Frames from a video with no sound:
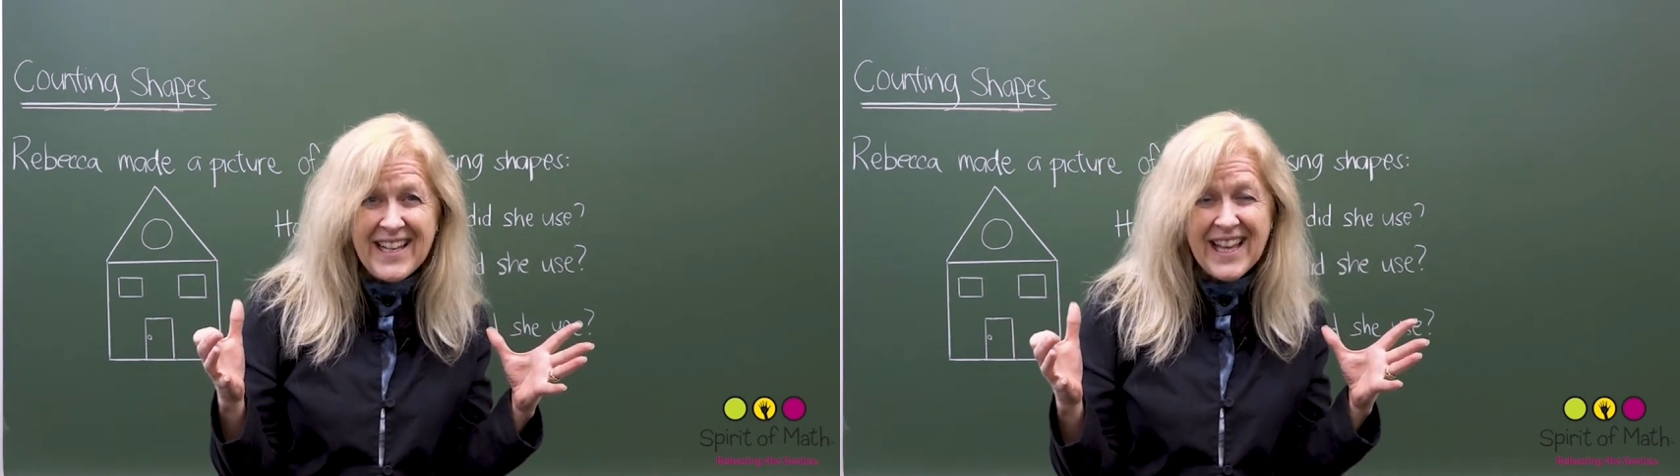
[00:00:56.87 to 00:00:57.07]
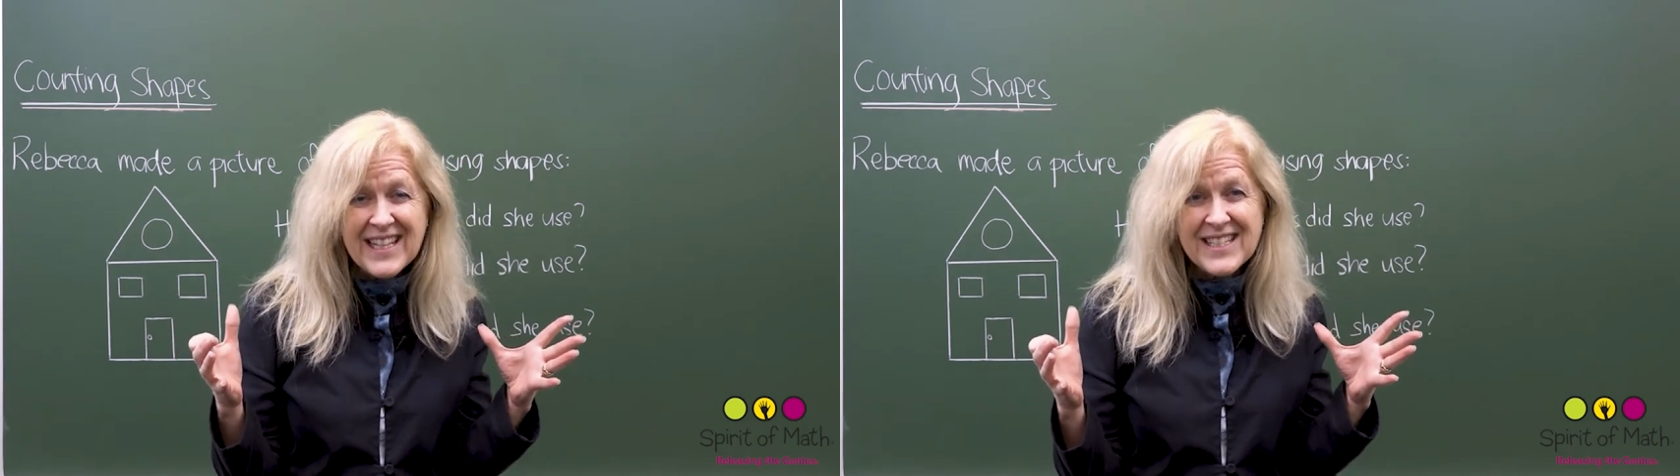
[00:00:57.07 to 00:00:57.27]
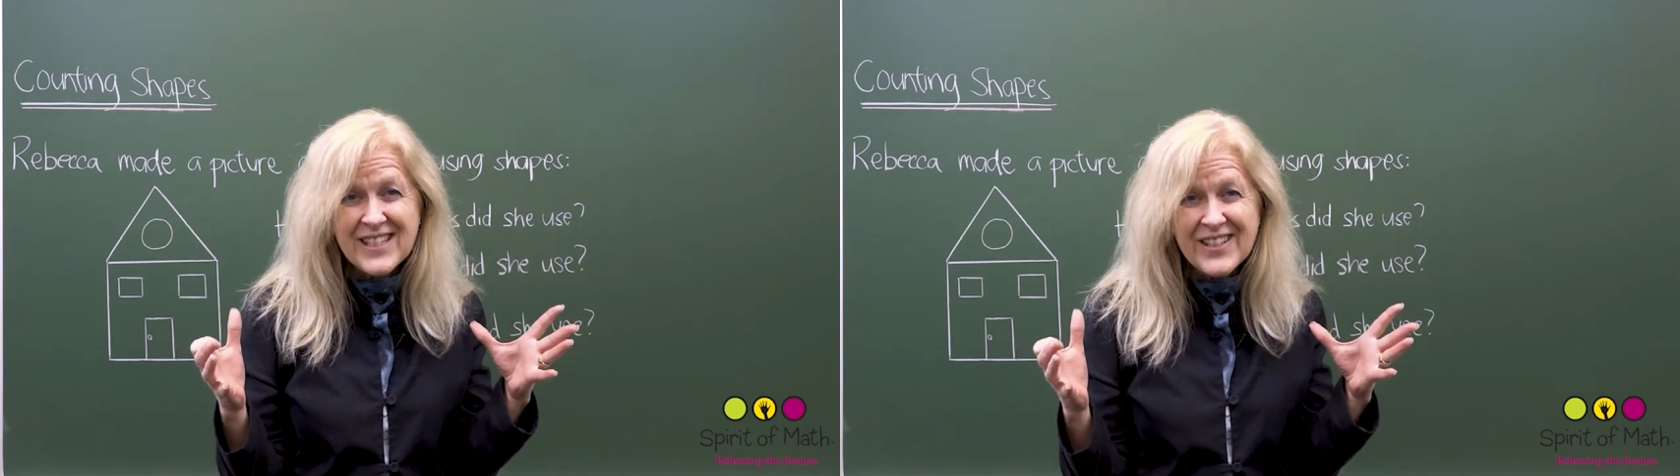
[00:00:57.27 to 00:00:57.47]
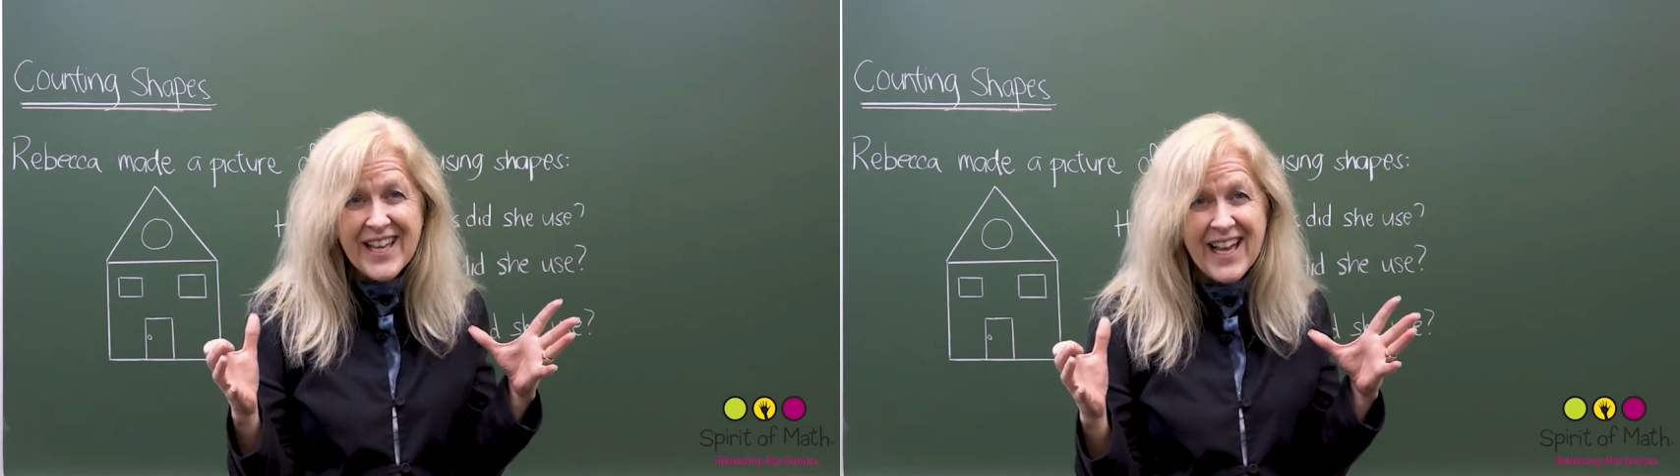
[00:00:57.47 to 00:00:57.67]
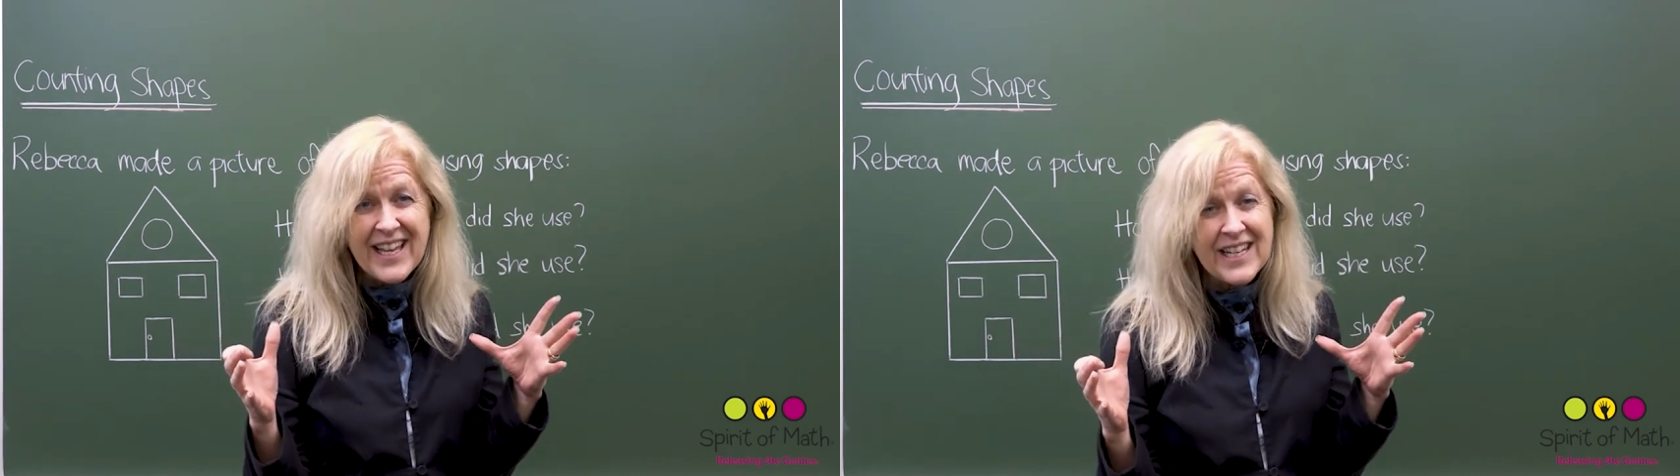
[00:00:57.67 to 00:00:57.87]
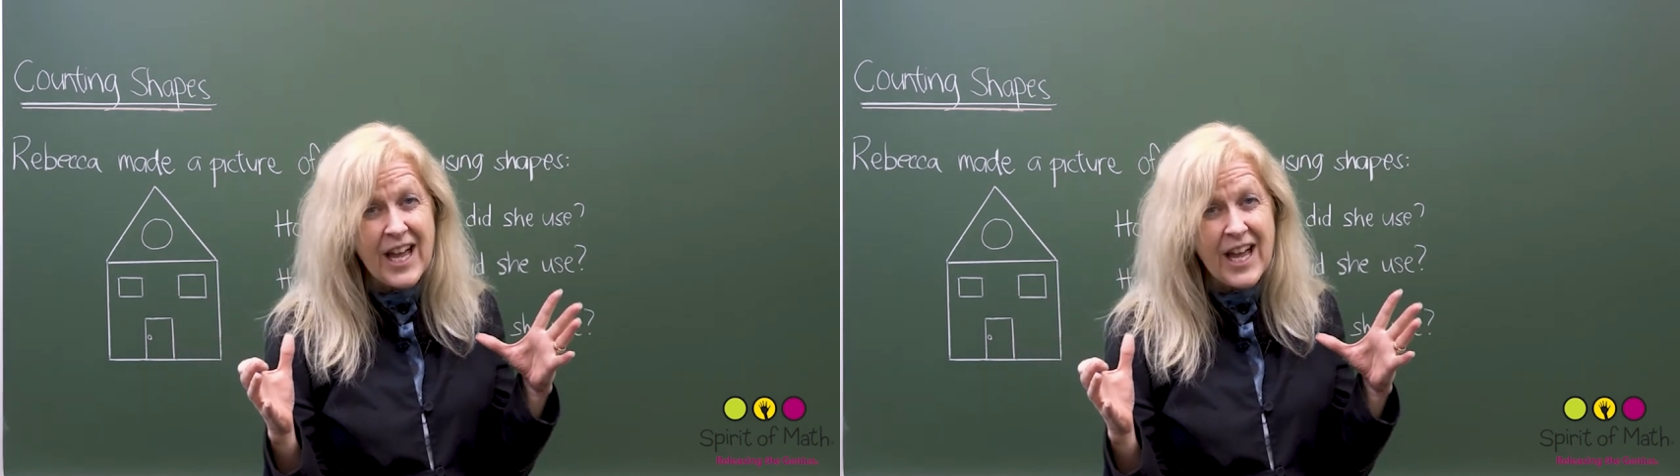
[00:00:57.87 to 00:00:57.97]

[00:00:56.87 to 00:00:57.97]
let's look at it.